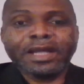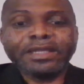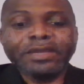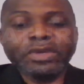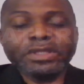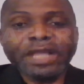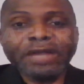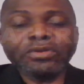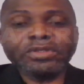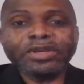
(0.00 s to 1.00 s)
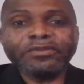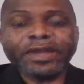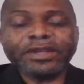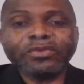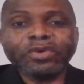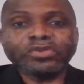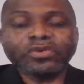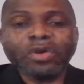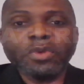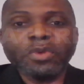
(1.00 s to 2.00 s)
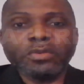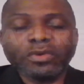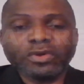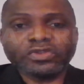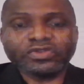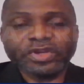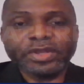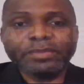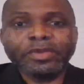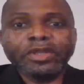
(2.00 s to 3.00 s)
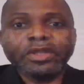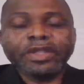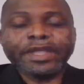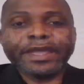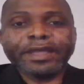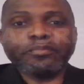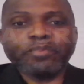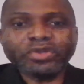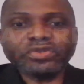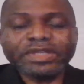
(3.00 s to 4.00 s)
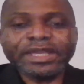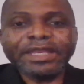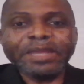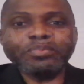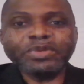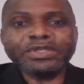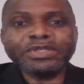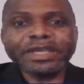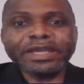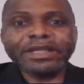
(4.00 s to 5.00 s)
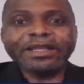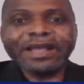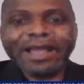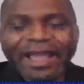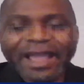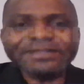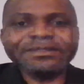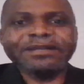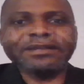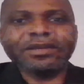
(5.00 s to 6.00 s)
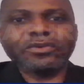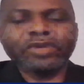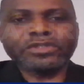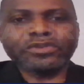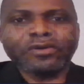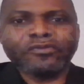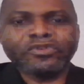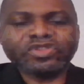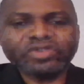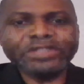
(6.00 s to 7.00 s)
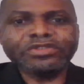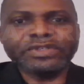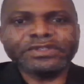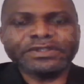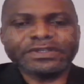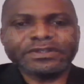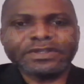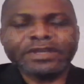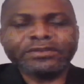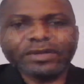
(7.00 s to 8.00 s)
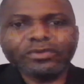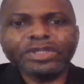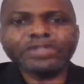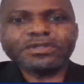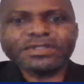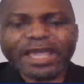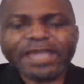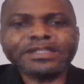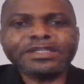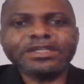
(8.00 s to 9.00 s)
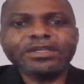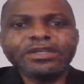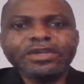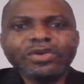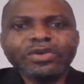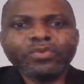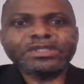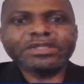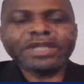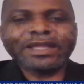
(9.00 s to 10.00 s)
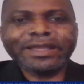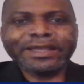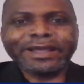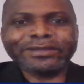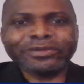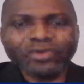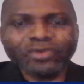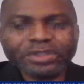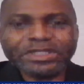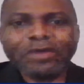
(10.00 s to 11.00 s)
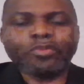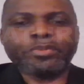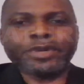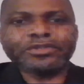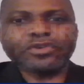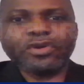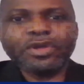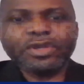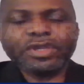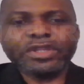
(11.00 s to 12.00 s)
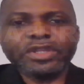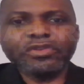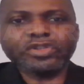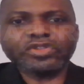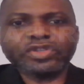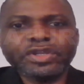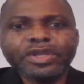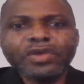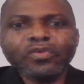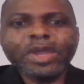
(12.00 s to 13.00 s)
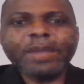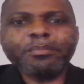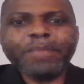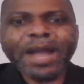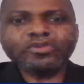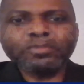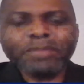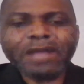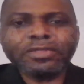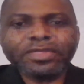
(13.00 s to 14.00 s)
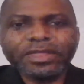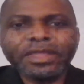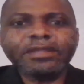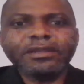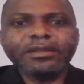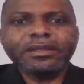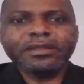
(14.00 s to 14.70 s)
And then when Dangote Refinery was to come on stream, both the NNPCL and the regulator, for strange reasons, a regulator siding with another operator in the industry, were bad-mouthing